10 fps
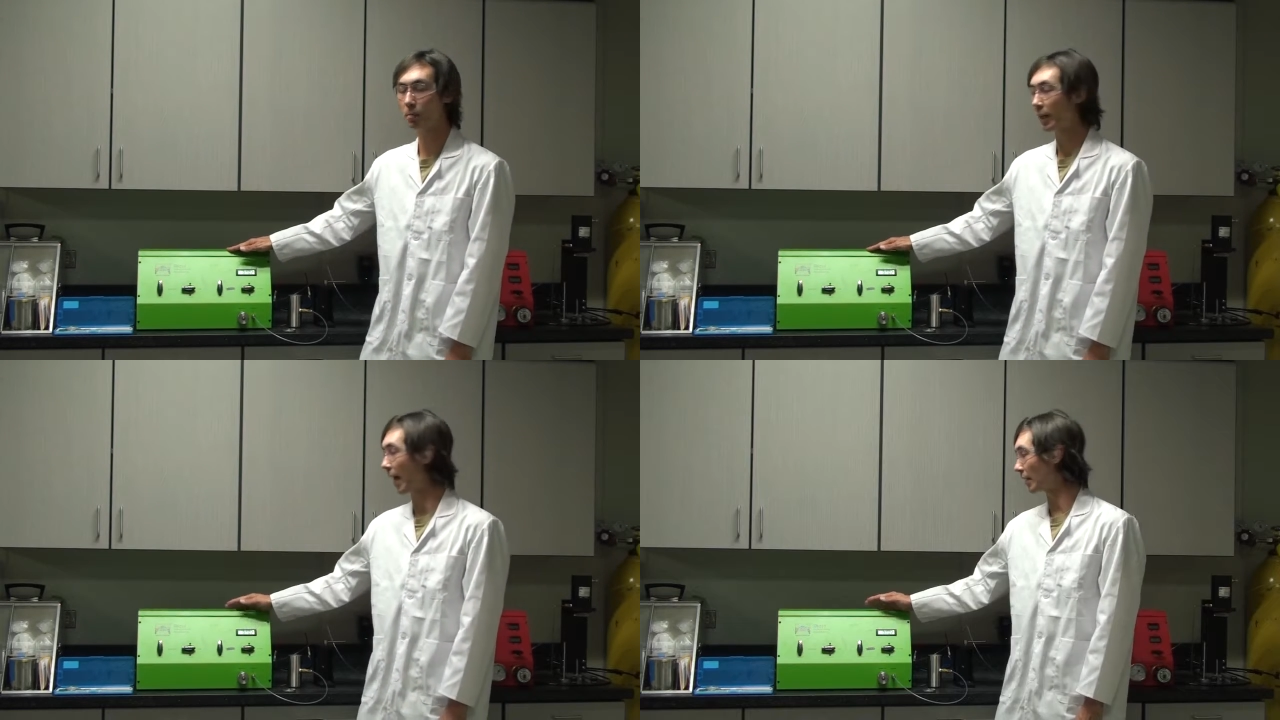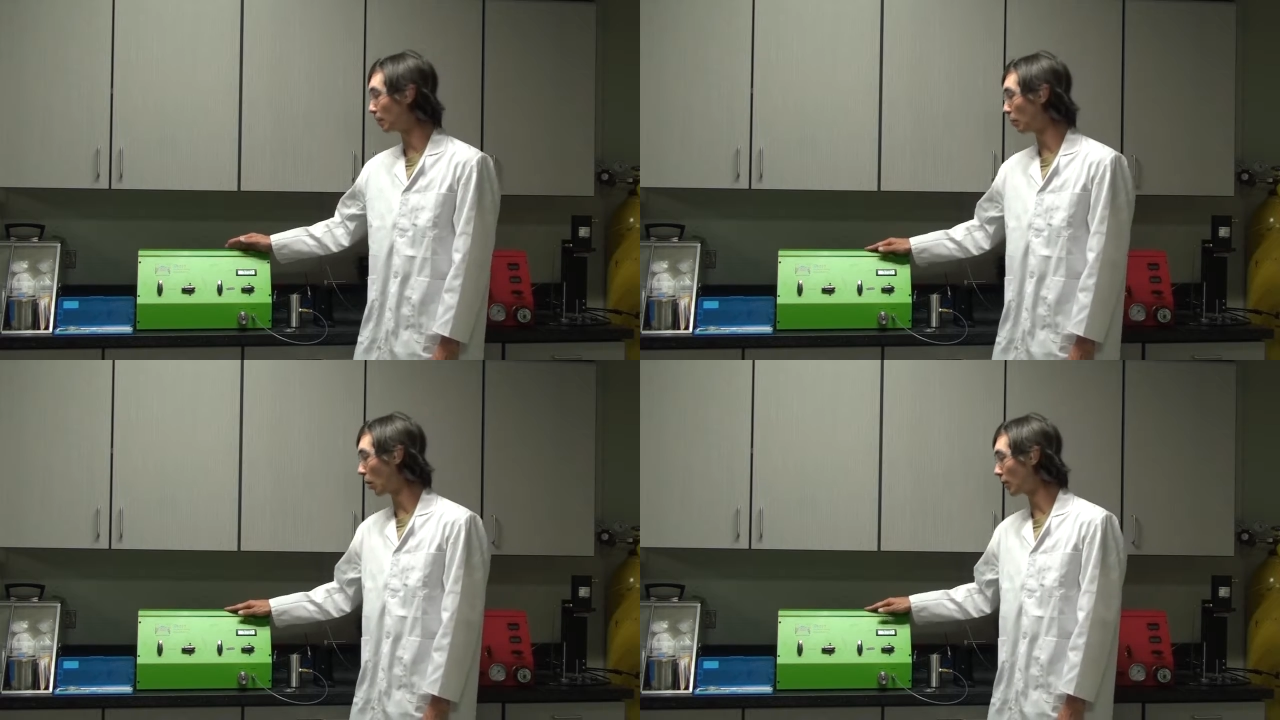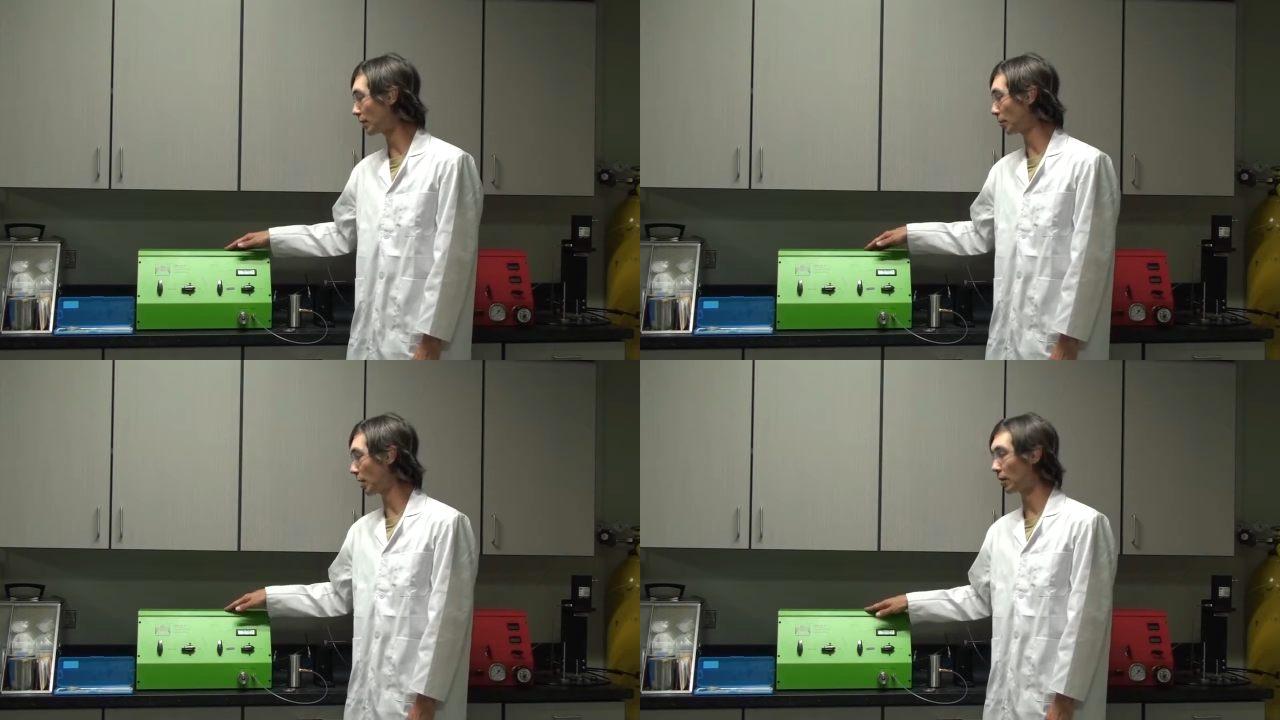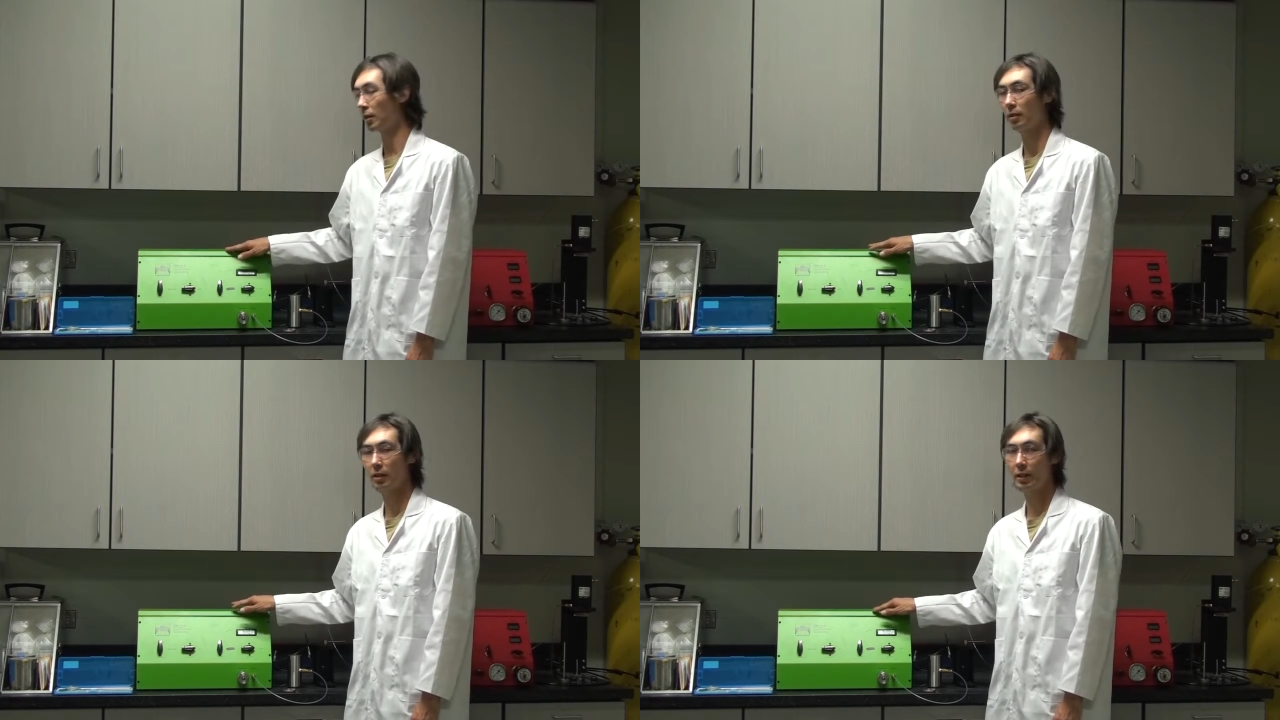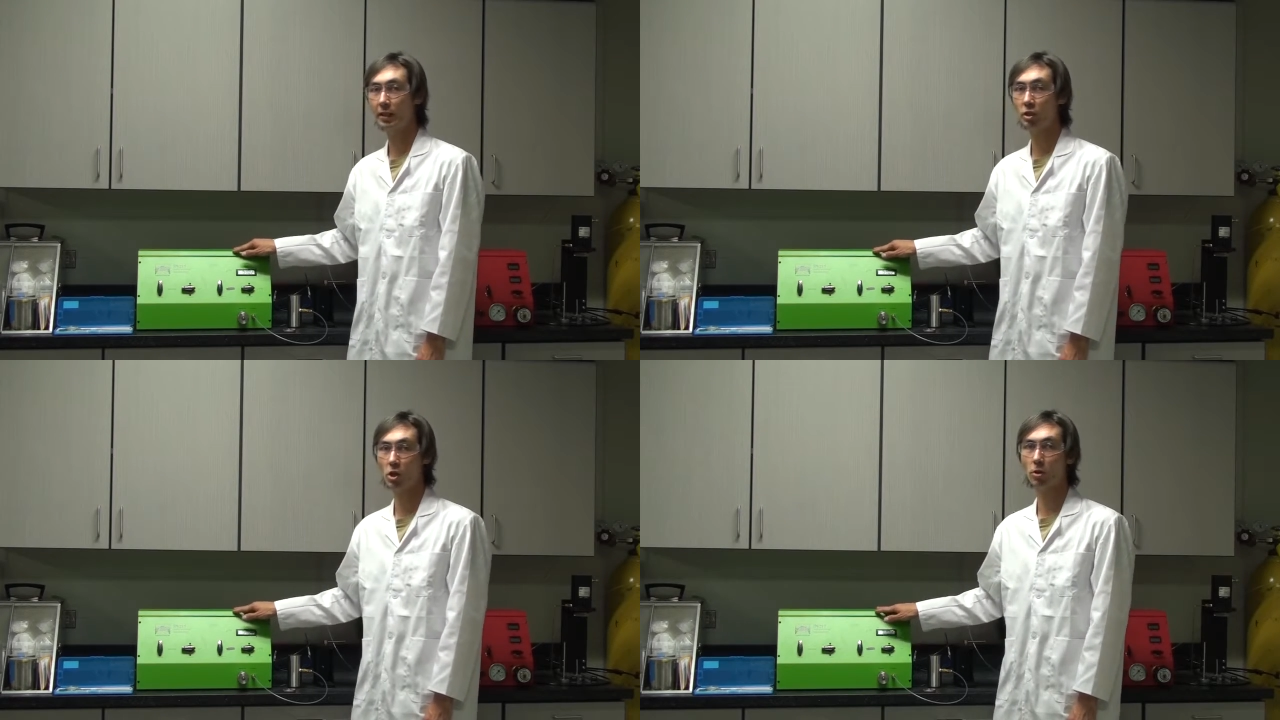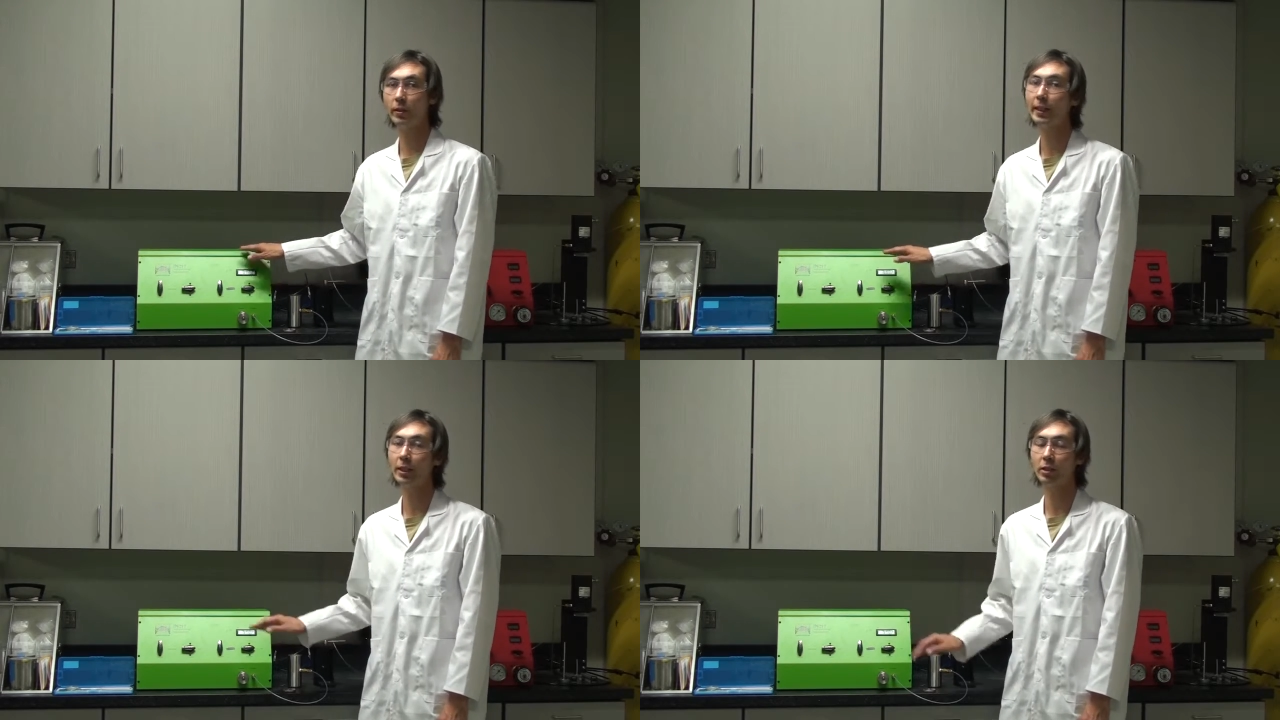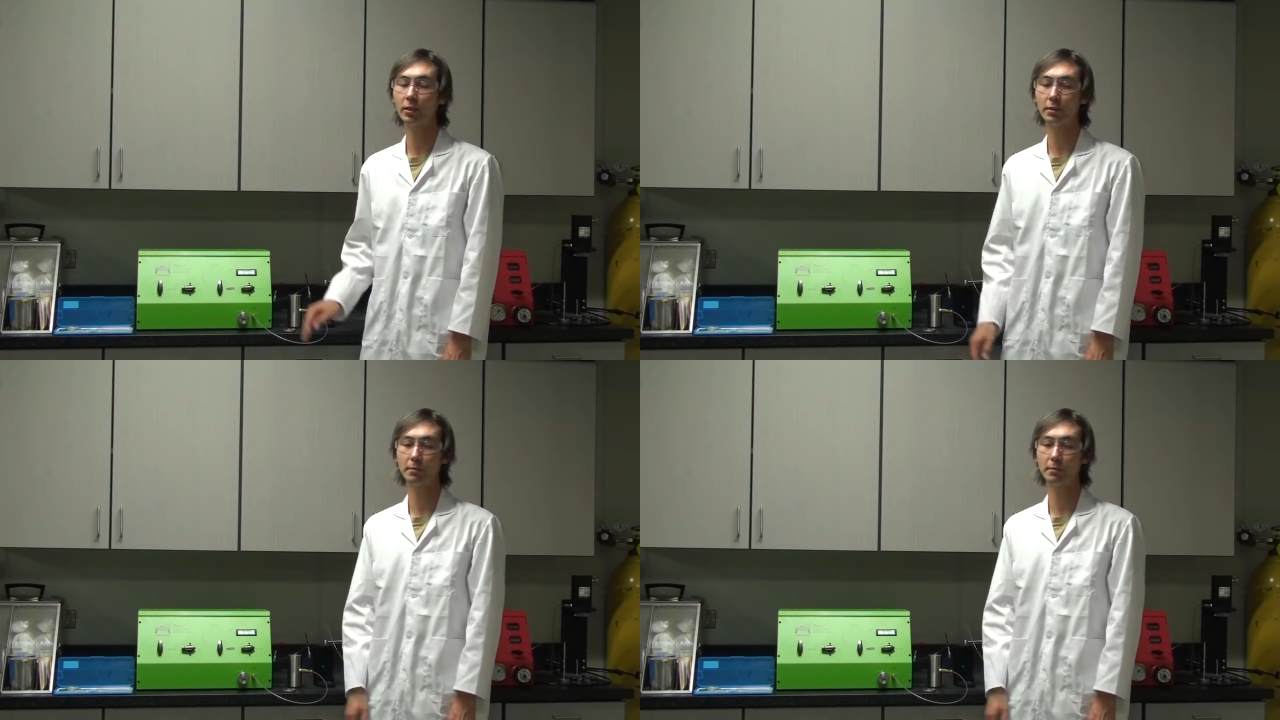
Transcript: gas porosimeter, as shown here.